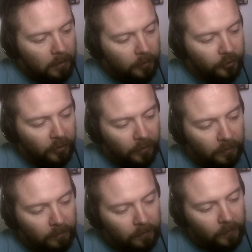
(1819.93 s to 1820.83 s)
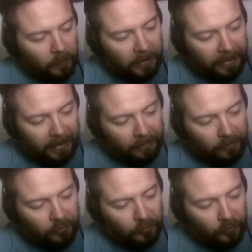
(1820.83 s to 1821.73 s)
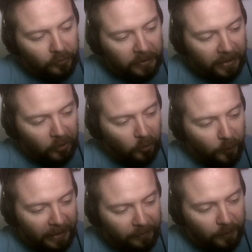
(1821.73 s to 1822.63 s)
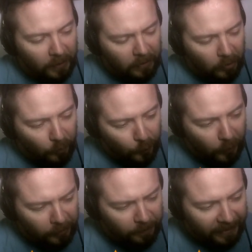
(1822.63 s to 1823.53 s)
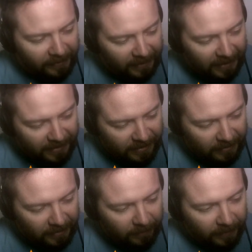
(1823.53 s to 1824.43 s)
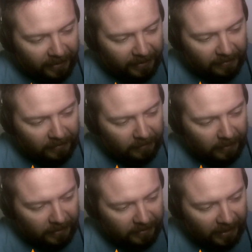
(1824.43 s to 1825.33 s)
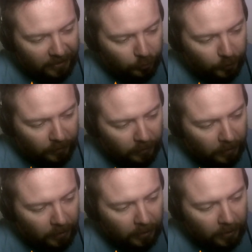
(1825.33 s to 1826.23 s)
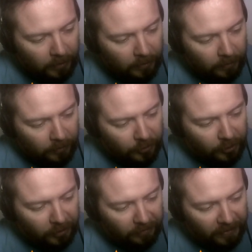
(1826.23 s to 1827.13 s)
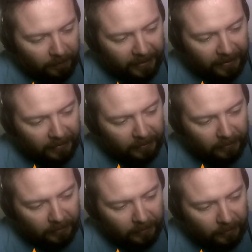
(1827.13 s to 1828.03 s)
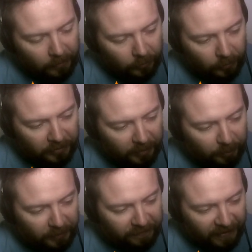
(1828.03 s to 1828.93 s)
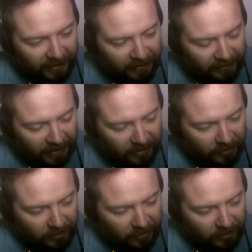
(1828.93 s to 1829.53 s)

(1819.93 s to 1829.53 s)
So again, to kind of compartmentalize it and make it tangible, start thumbnailing or simplify the task.